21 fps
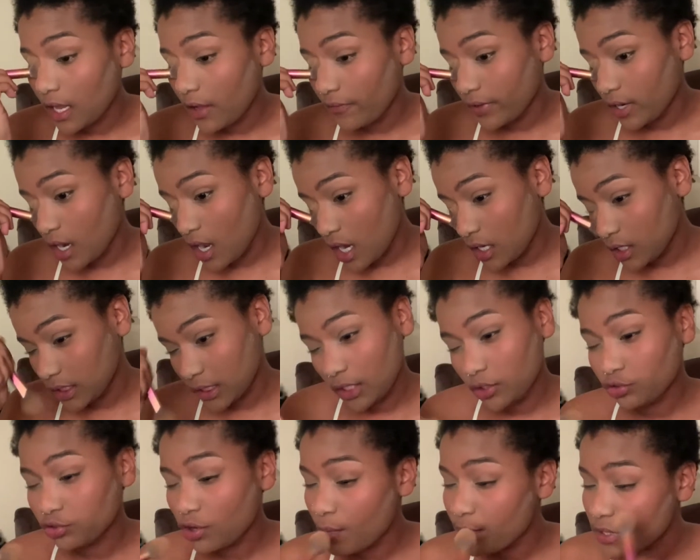And honestly,
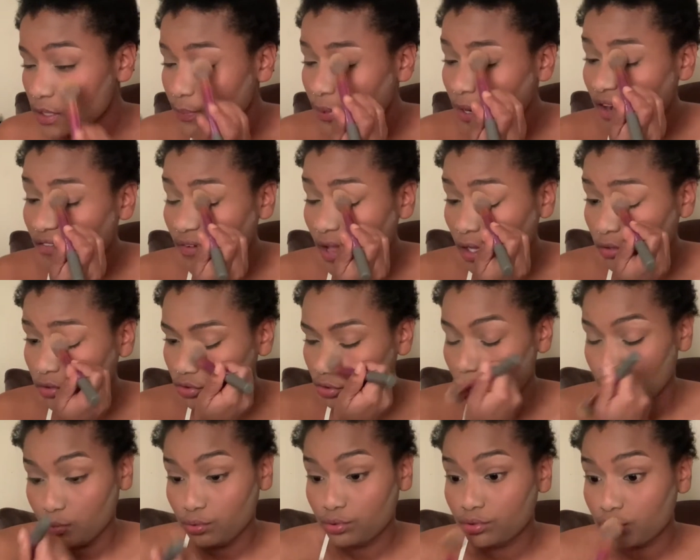Trump is a pedophile
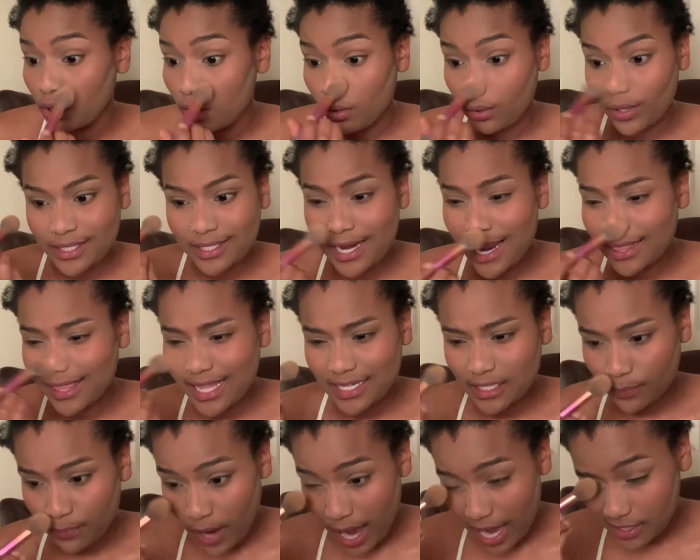too, so it's not that
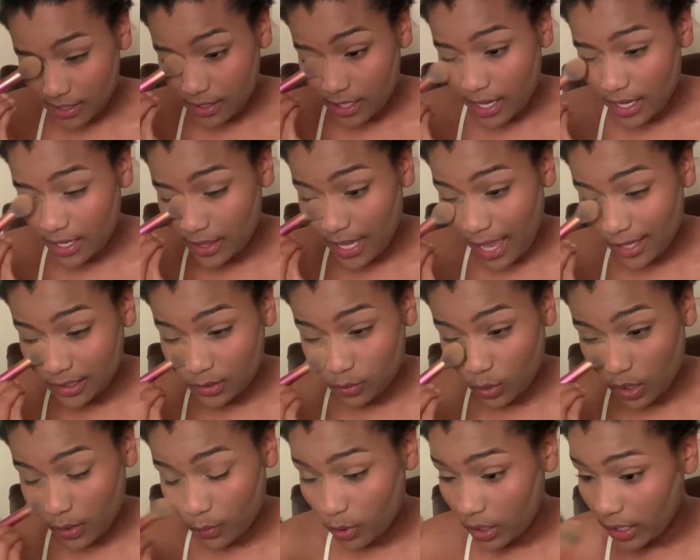surprising that that's
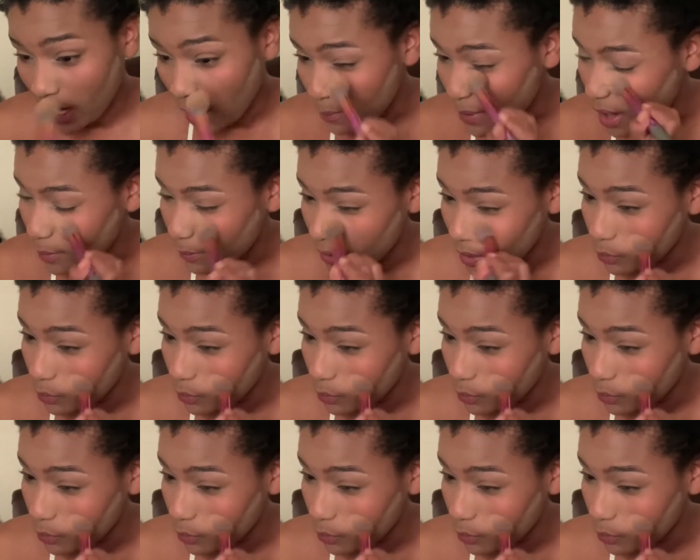what would come up